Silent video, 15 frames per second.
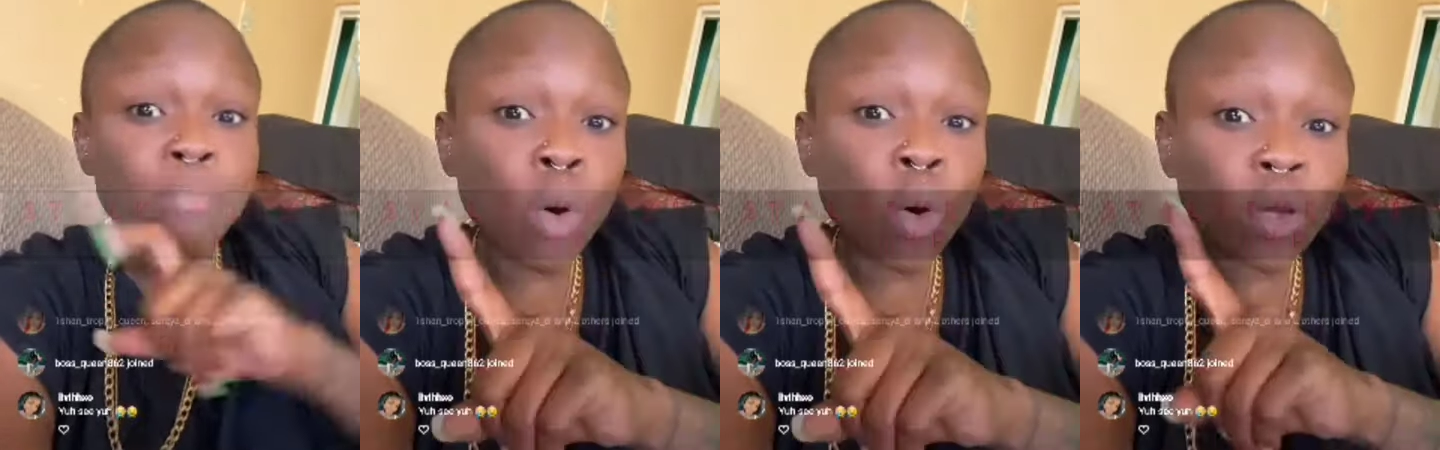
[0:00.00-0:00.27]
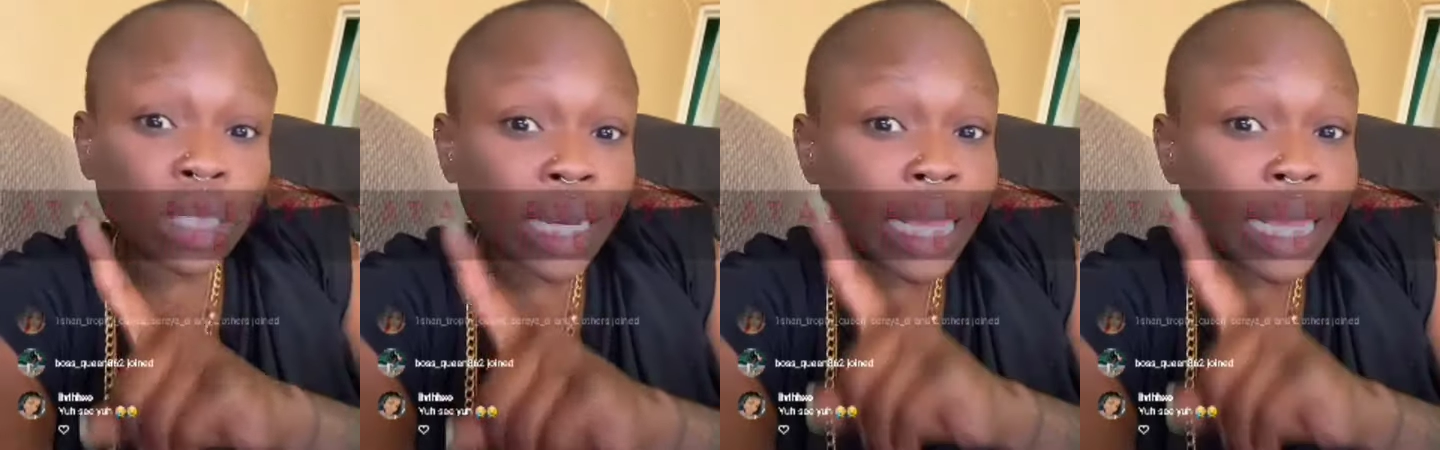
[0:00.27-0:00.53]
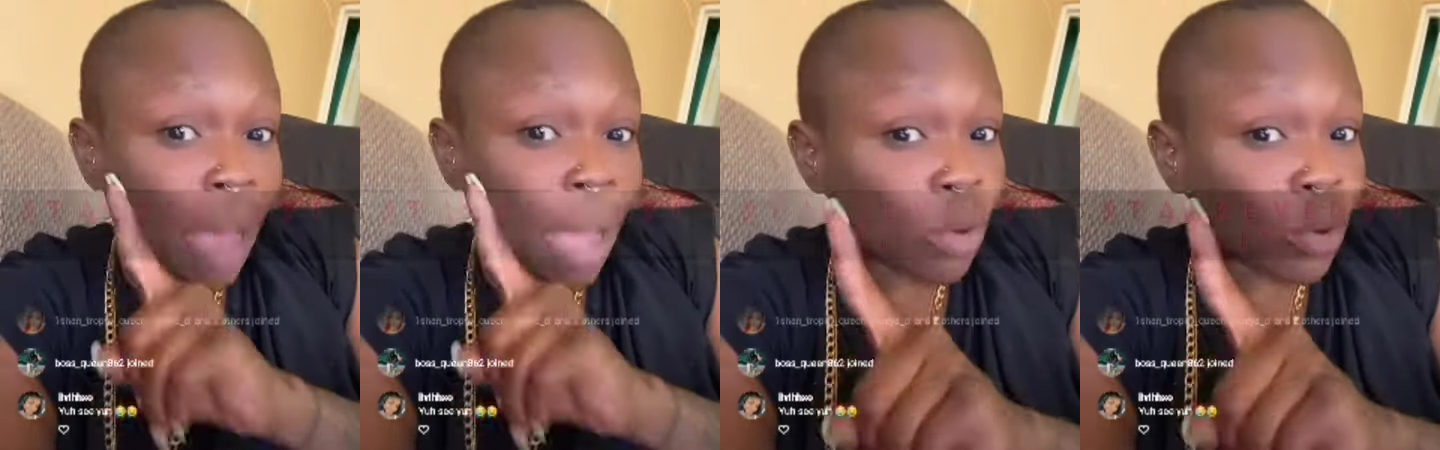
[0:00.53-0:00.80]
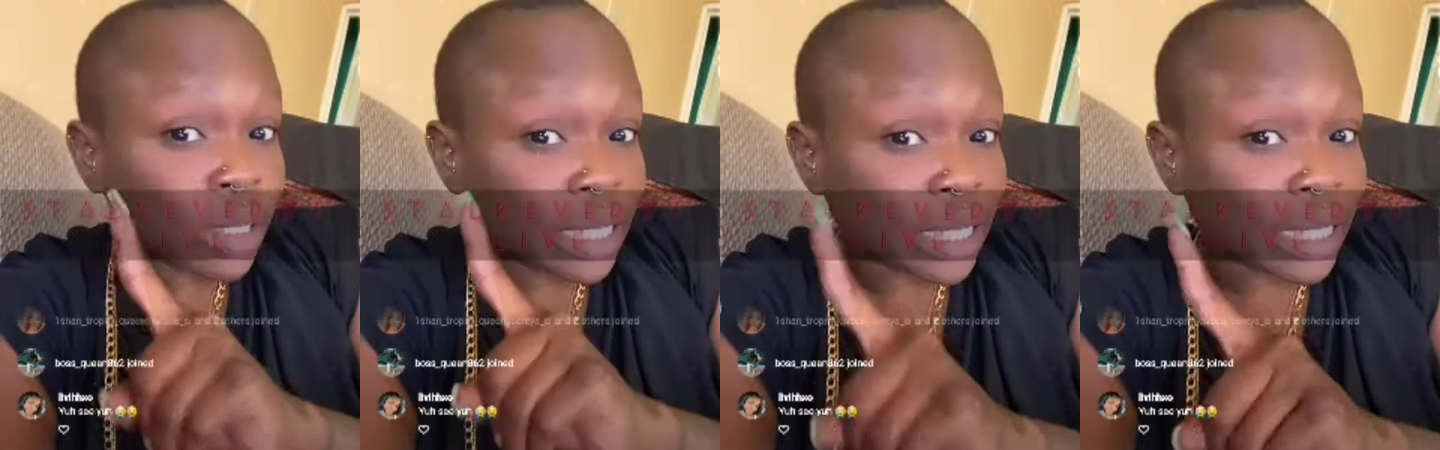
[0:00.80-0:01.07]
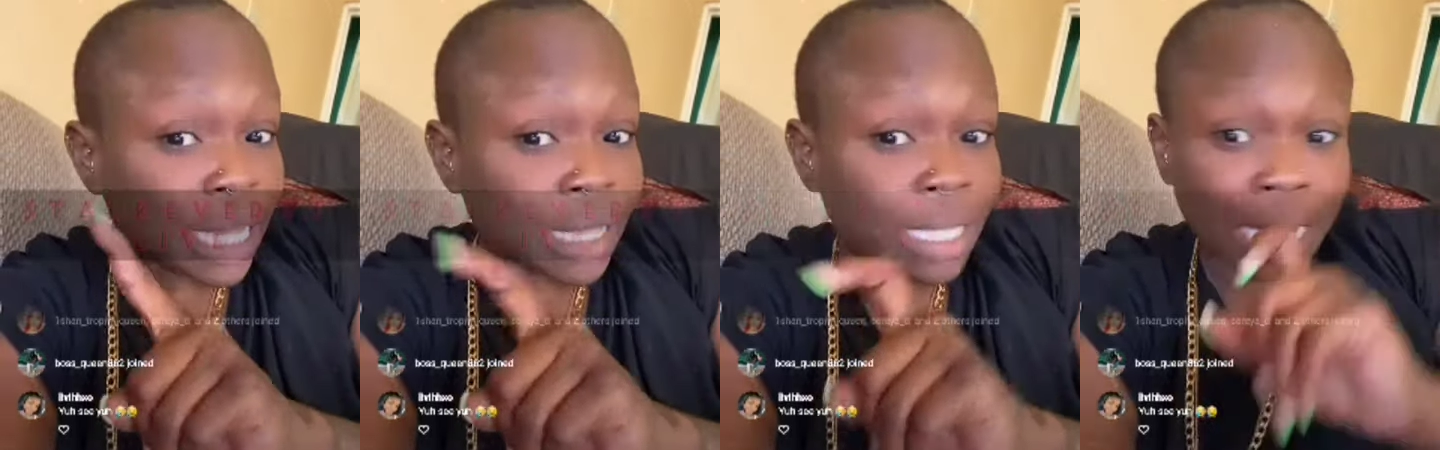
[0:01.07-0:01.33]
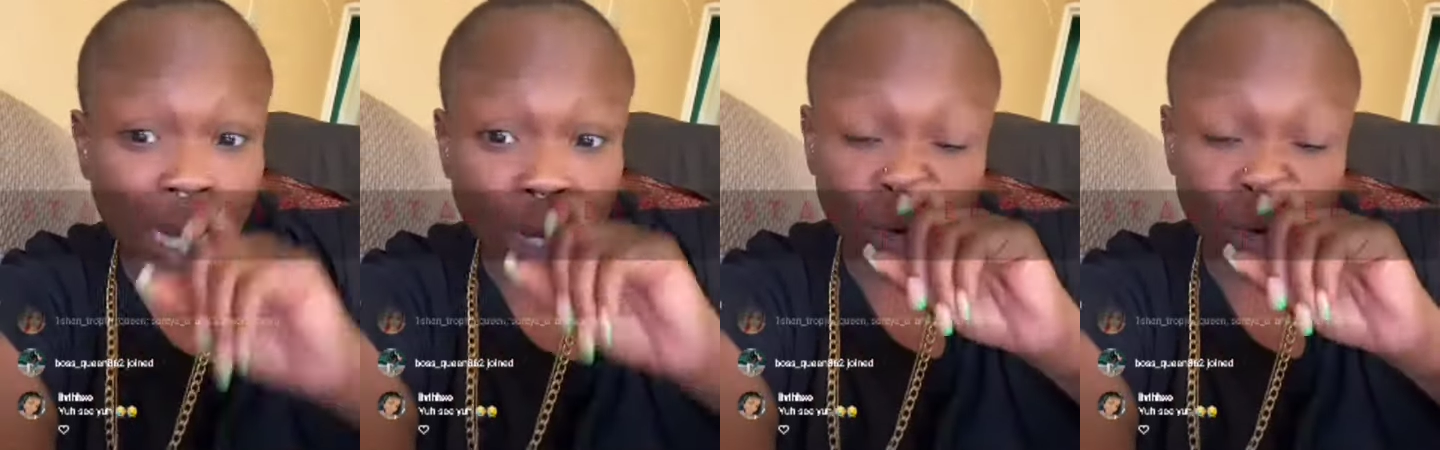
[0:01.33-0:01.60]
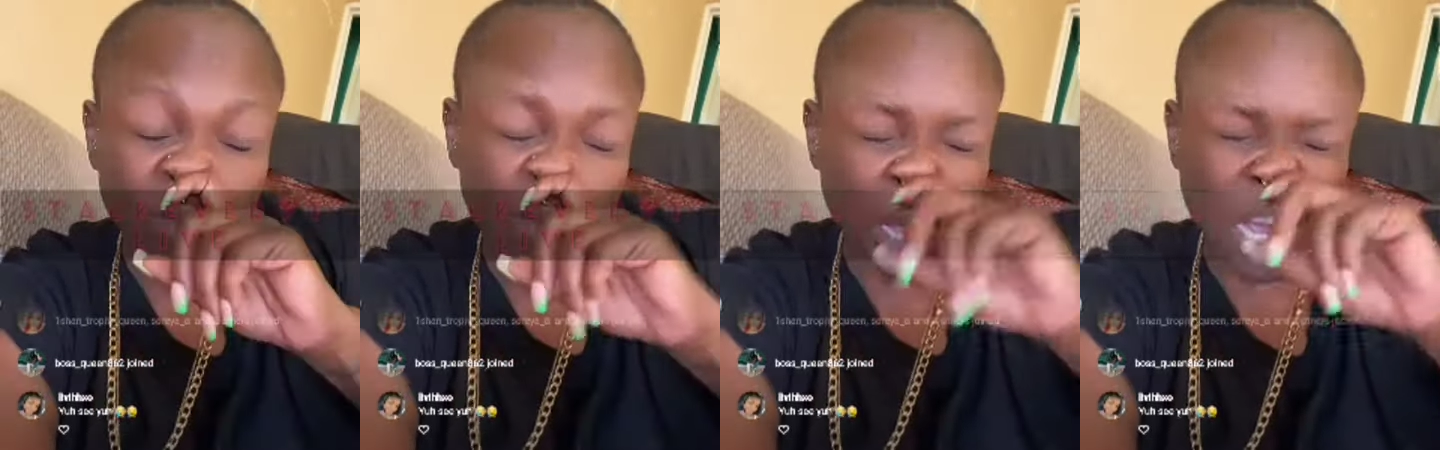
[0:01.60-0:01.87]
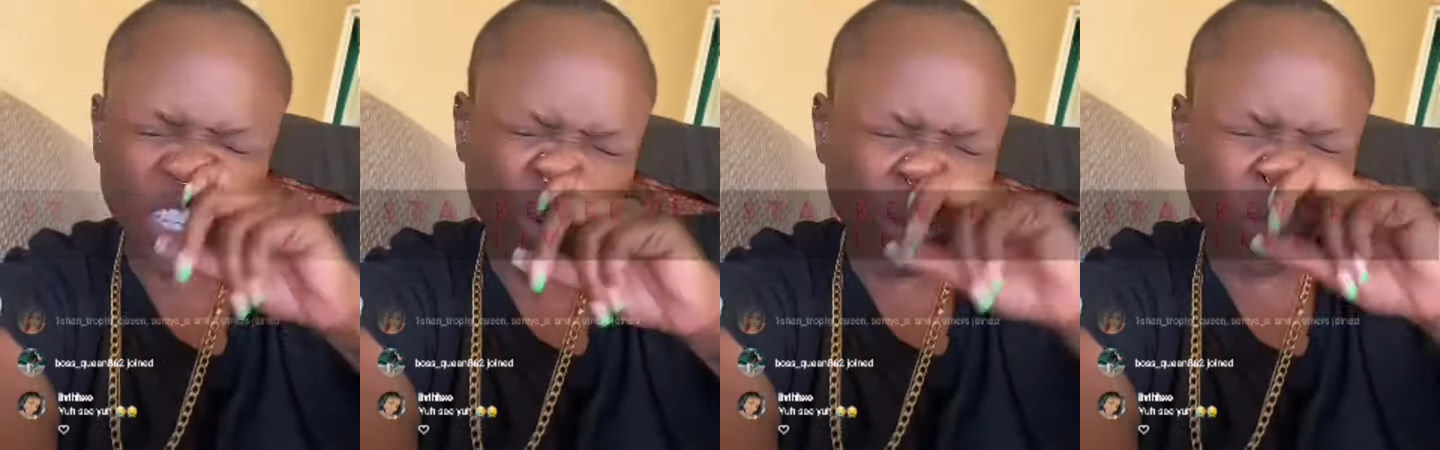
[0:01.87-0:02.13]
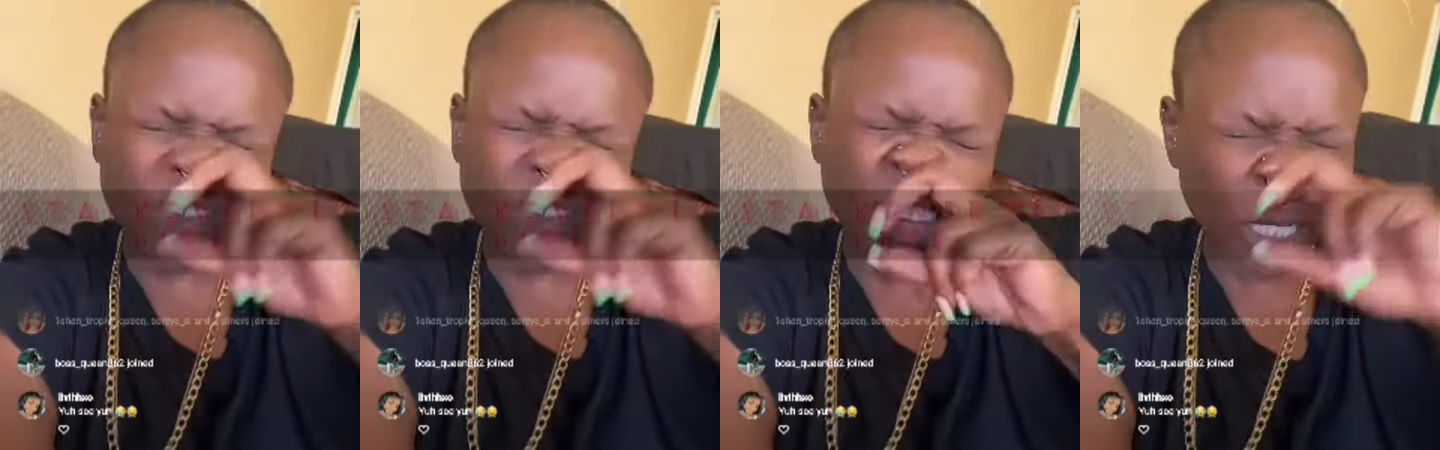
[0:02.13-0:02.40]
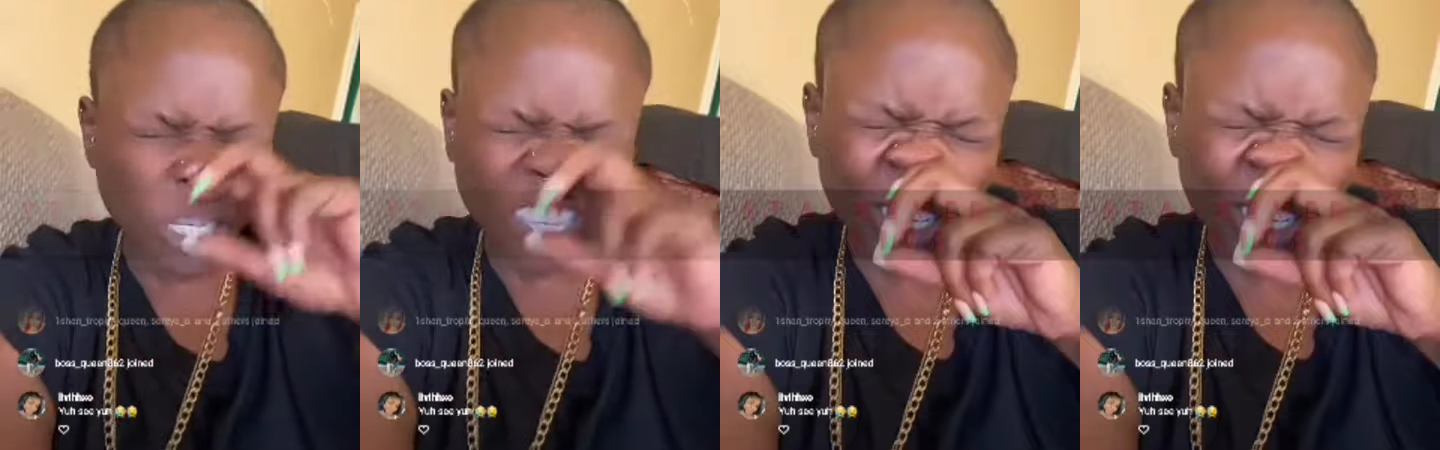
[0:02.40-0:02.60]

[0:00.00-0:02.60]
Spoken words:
I'm going to say this, and I don't know if you guys are going to feel this, you know,